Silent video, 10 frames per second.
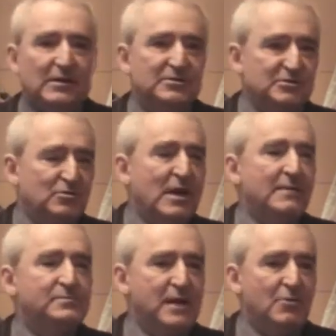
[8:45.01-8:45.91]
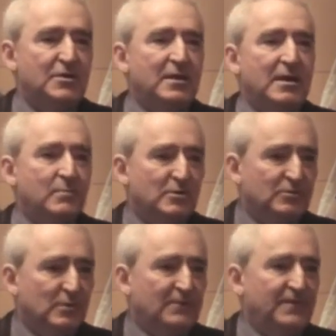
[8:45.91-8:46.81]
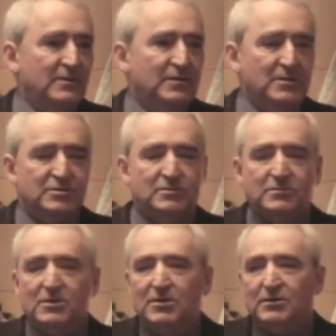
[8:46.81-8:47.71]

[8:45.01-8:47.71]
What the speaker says: I described how he came into our foundation.